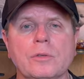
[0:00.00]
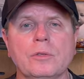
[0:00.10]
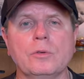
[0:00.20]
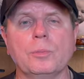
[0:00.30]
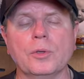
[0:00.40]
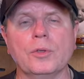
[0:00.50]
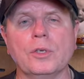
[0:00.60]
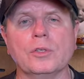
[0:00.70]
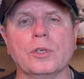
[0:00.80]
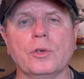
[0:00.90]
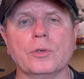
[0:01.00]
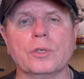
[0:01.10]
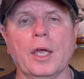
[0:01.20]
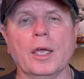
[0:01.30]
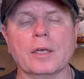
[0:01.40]
to put these in your
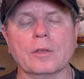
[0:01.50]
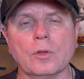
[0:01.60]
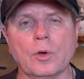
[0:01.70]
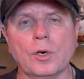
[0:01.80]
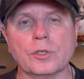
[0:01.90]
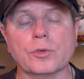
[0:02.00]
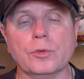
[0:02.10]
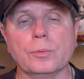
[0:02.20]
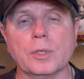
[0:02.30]
tank in large groups,